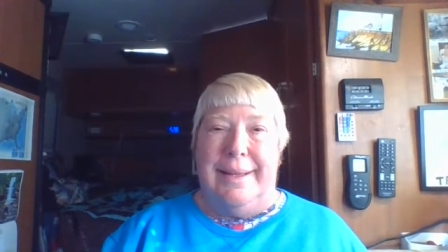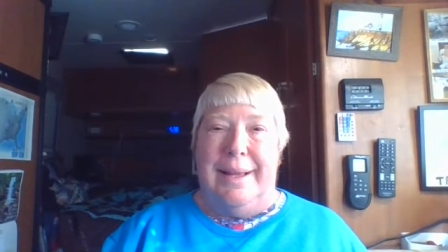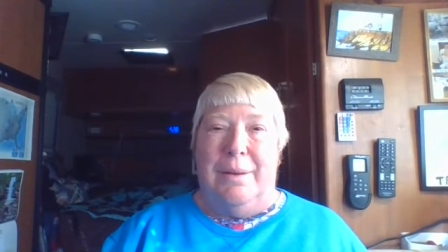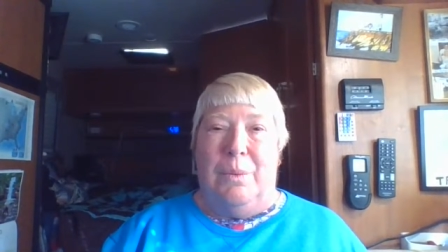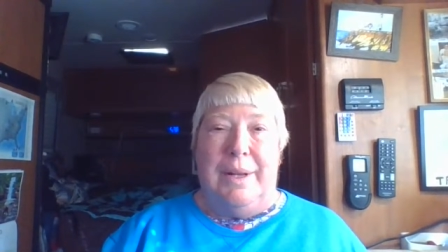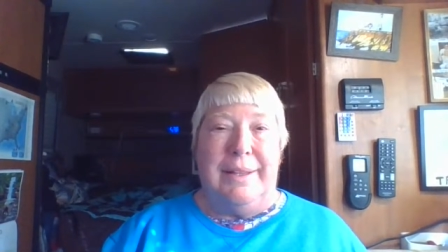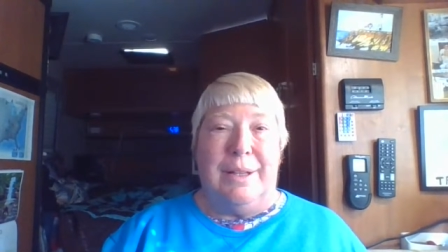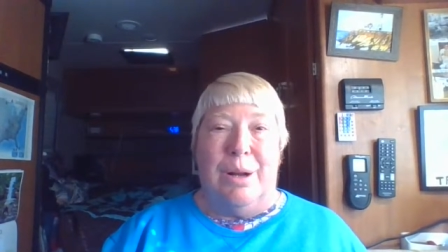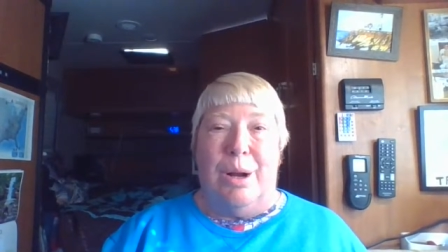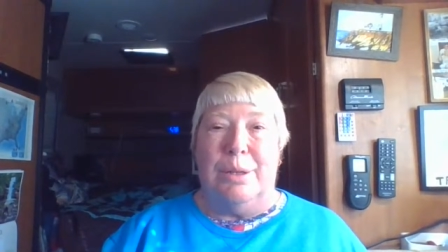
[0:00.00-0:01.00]
And one of the
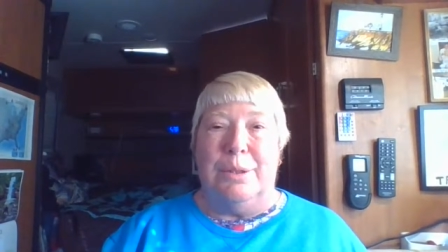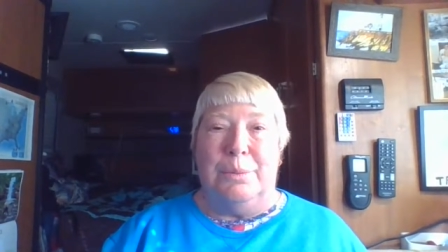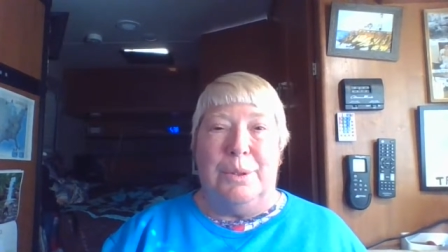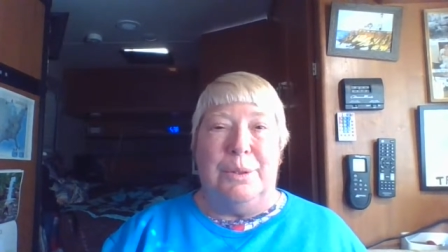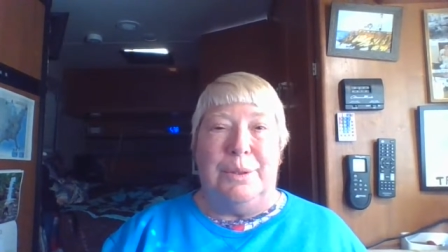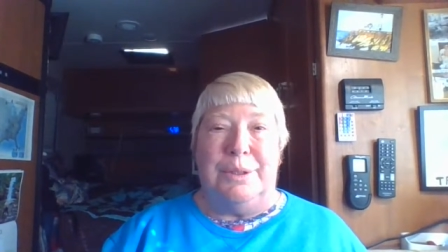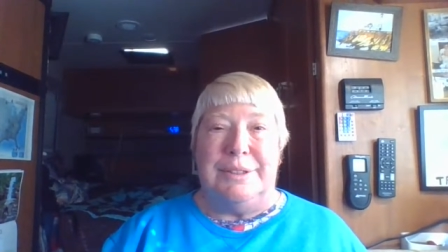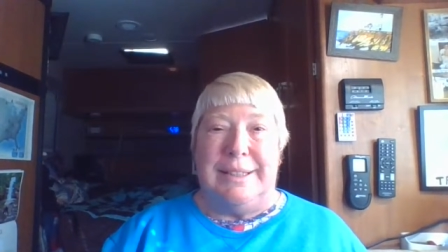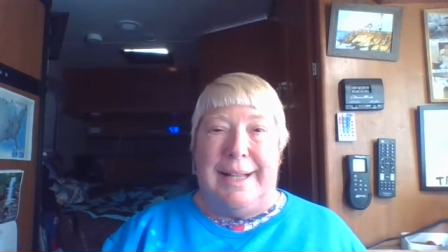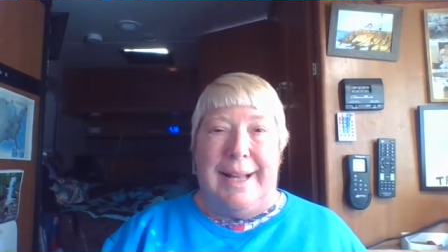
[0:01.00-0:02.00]
cardinal rules
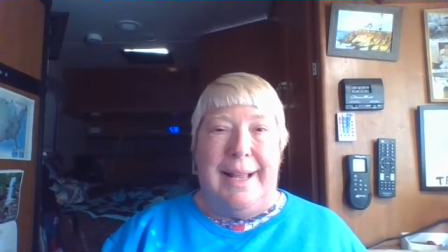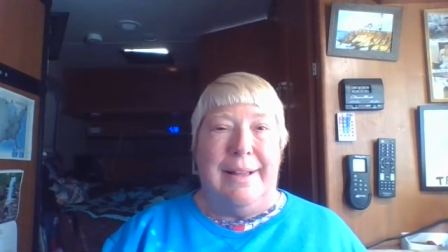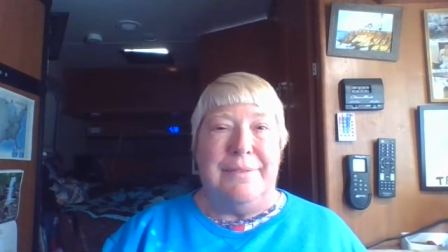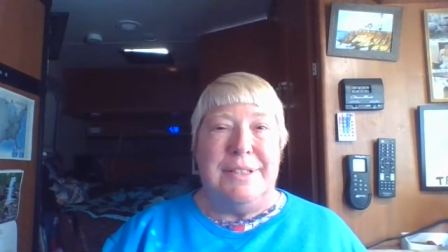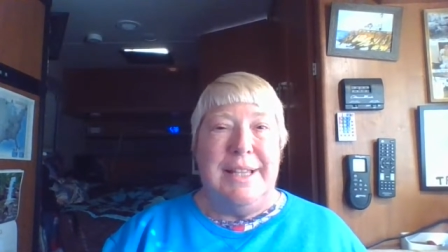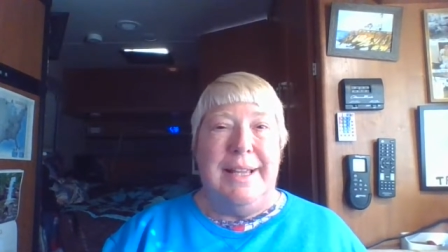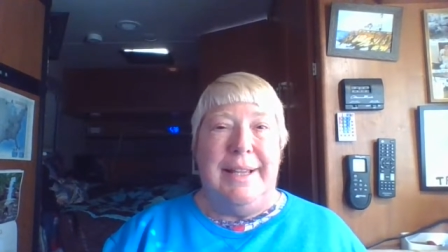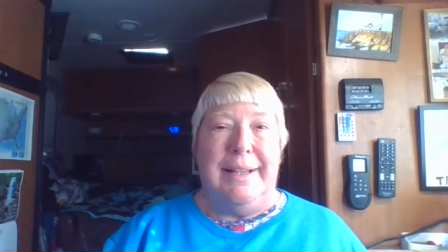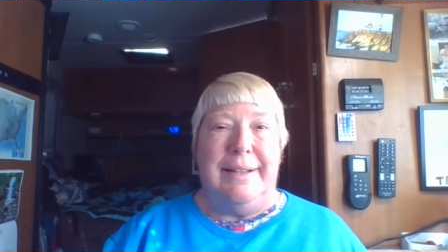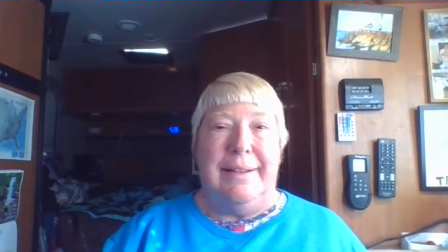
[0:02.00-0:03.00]
that I have
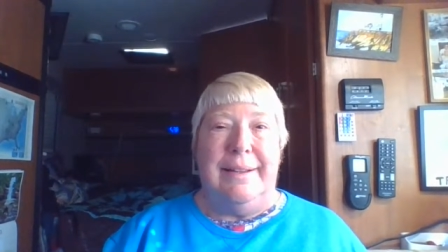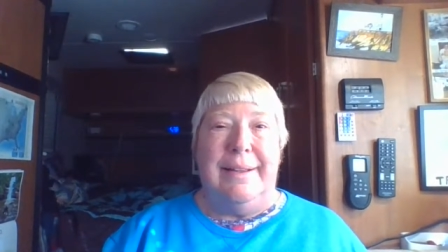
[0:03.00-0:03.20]
seen